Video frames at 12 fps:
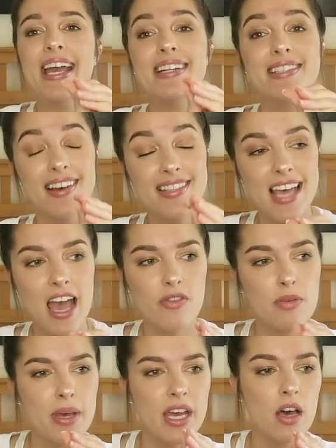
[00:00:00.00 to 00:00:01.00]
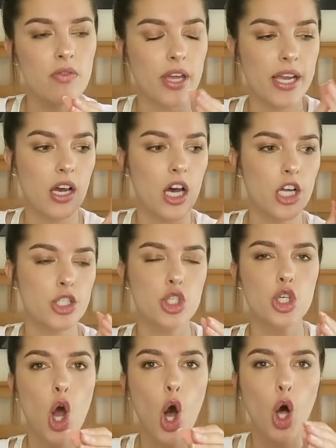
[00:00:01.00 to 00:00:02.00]
it does have a bit of like a
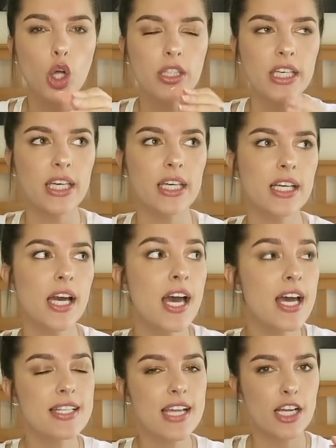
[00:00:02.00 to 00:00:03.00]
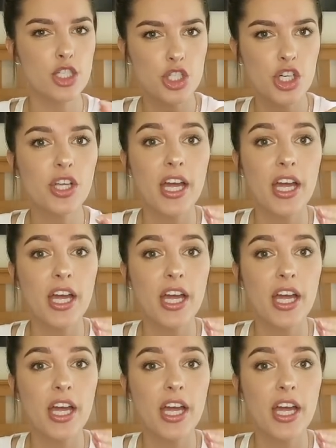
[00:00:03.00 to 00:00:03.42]
chalky texture,